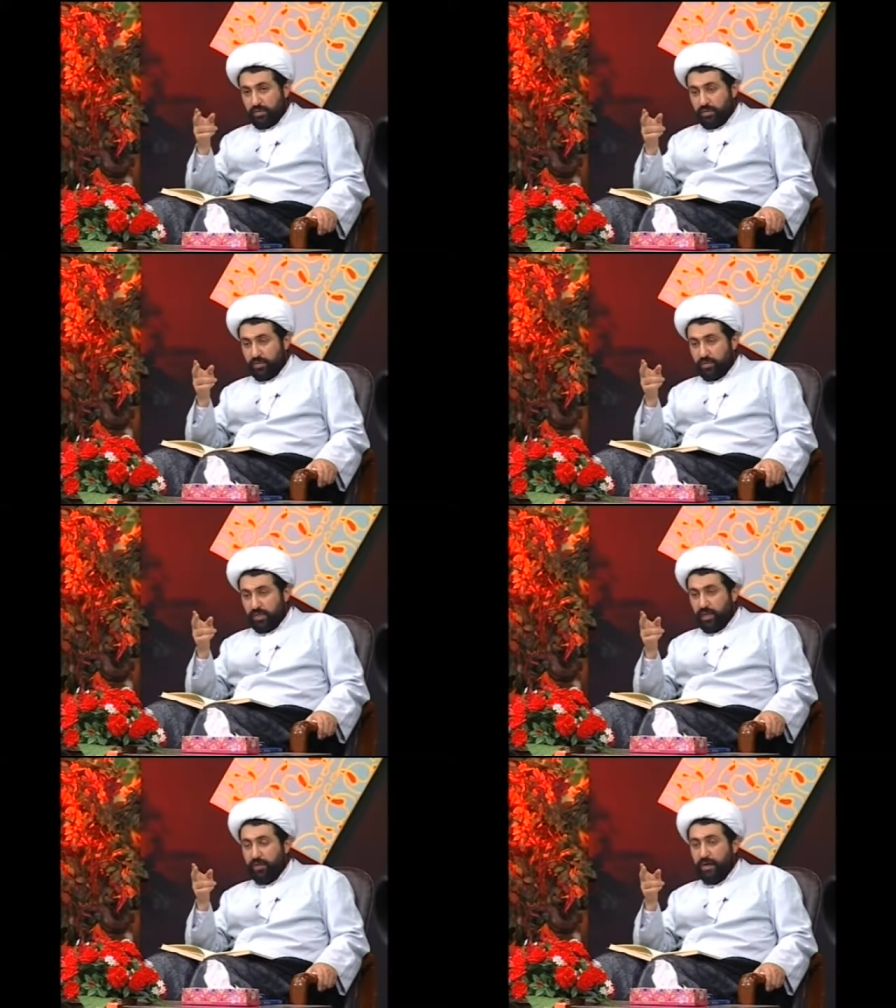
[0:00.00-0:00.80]

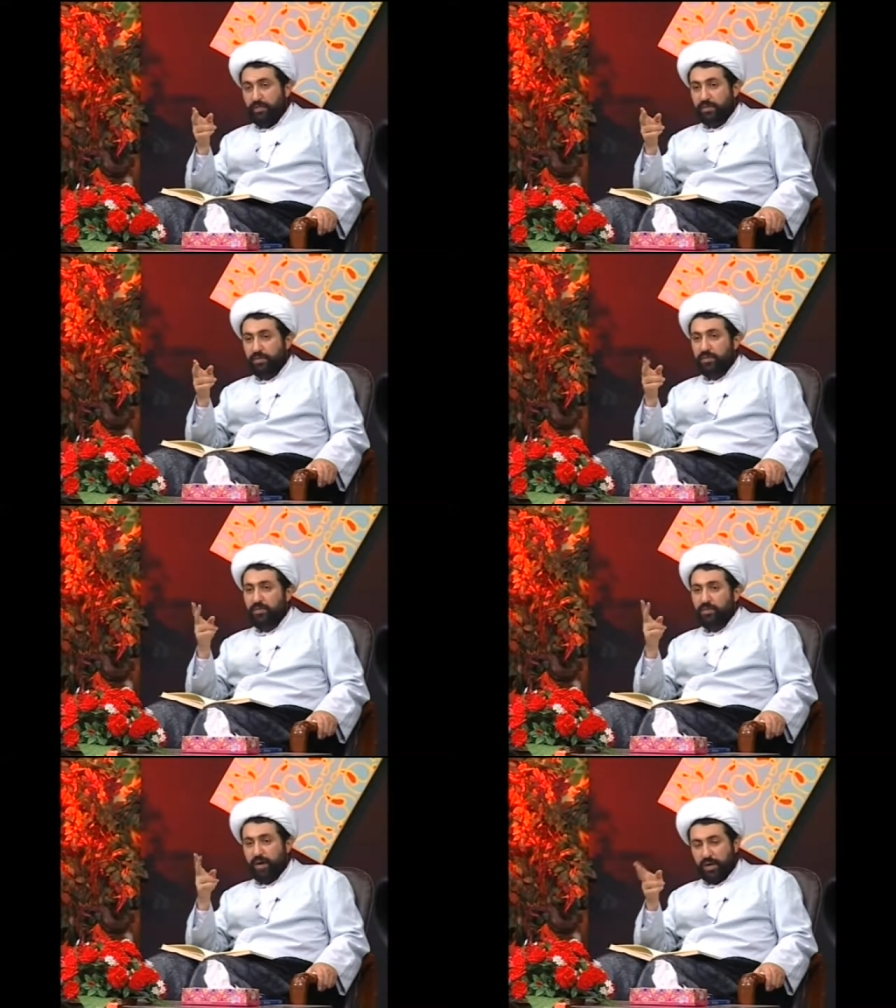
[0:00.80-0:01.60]
Sometimes
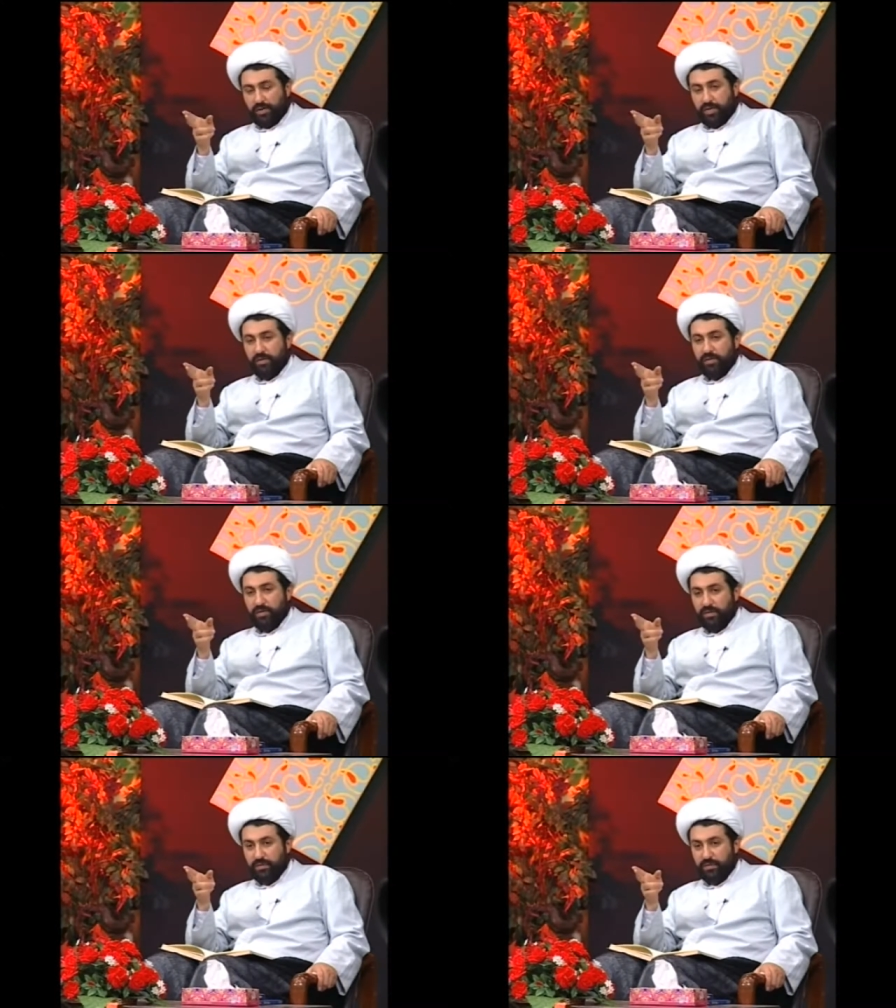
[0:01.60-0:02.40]
once
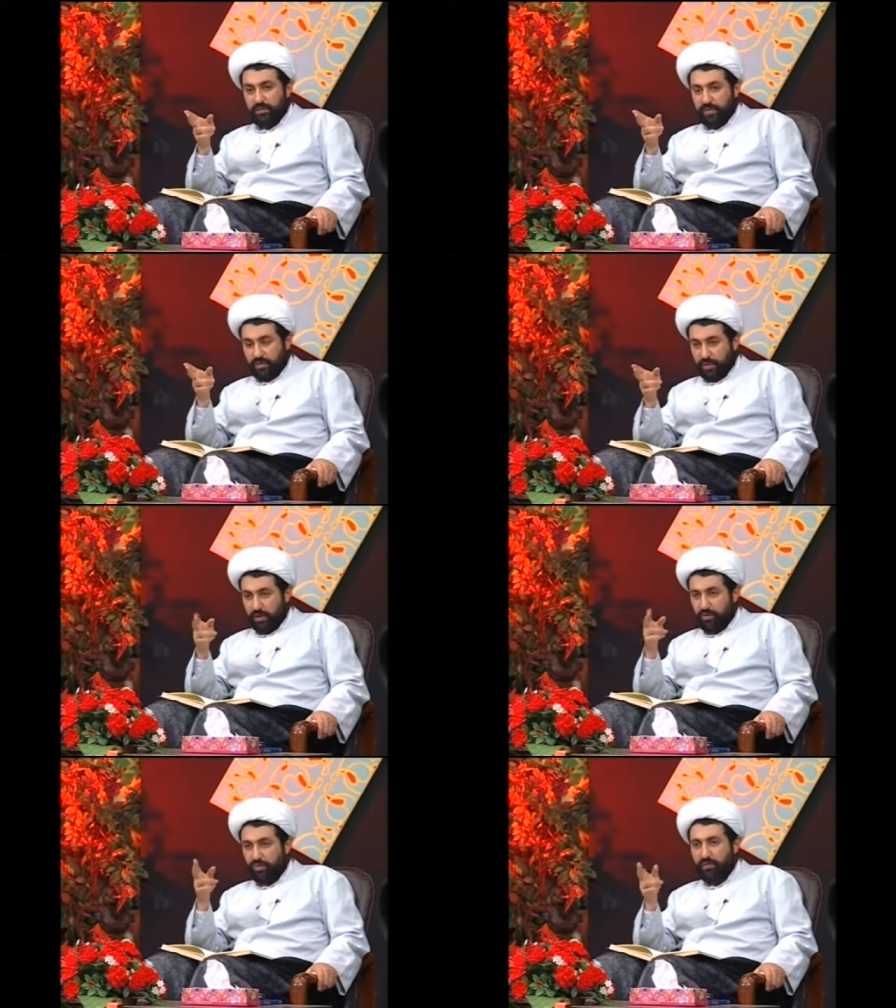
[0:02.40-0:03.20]
in
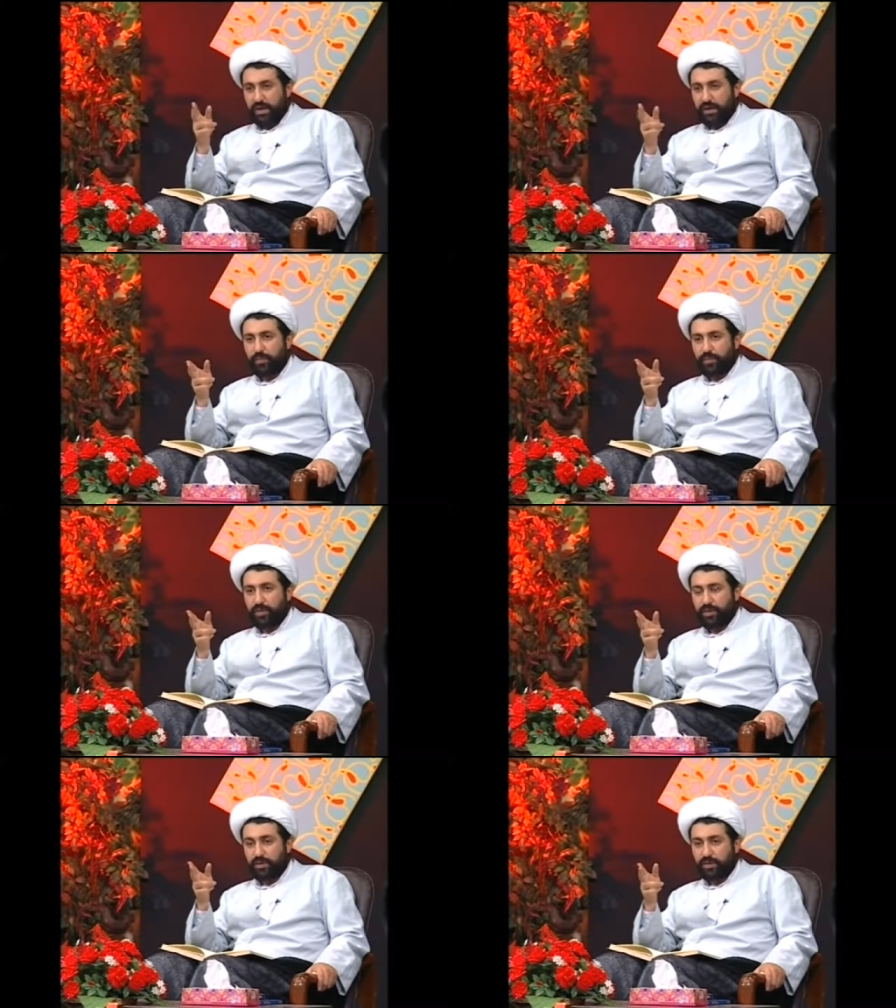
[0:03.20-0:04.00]
two rak'ah
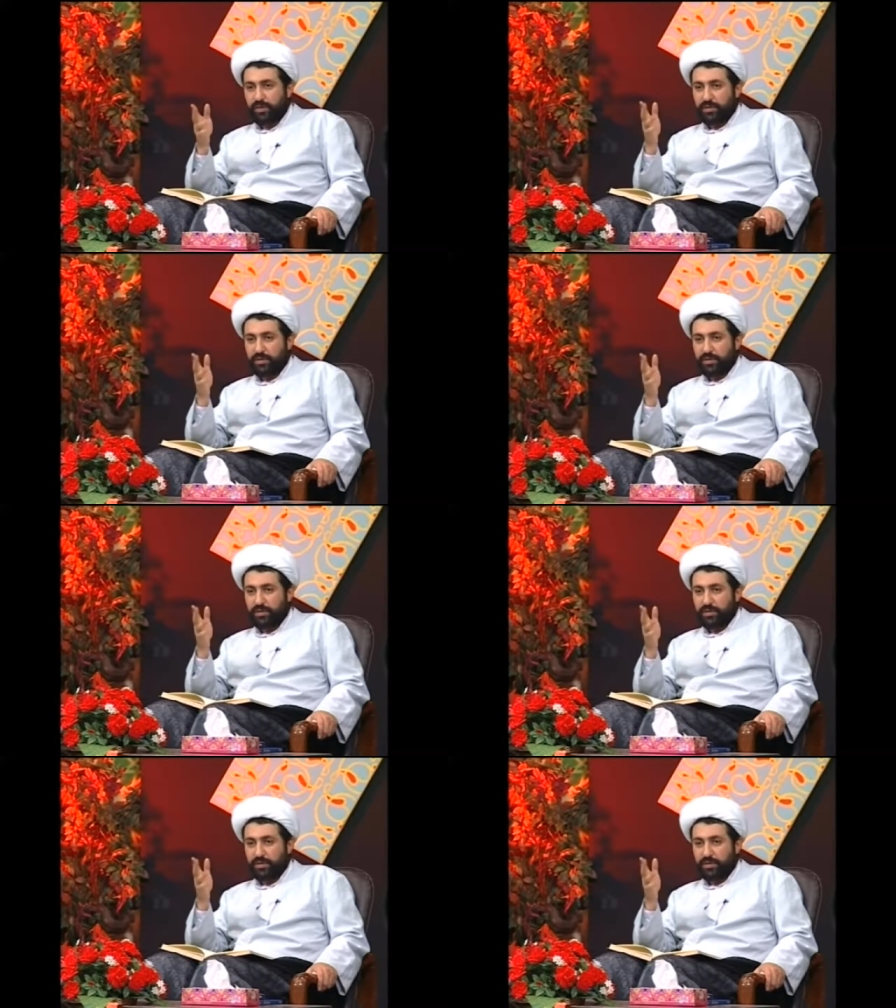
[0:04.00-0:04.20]
prayers